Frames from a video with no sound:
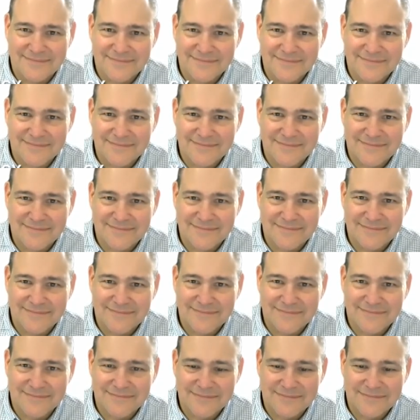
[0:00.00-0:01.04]

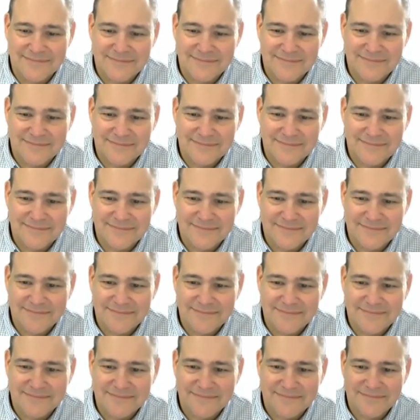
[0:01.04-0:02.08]

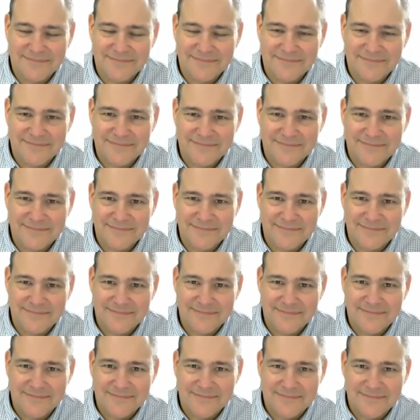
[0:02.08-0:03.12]

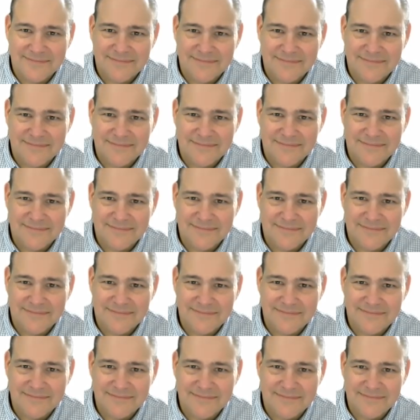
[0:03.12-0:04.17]

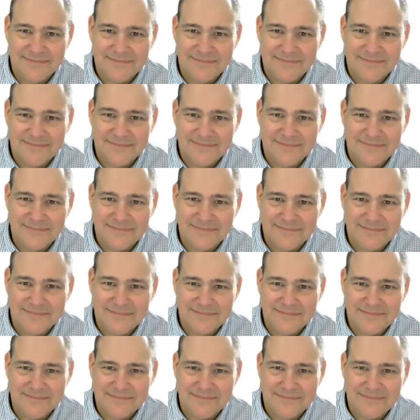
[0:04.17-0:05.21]

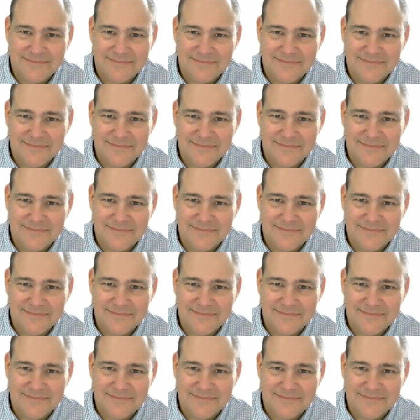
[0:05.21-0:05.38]
This person isn't speaking.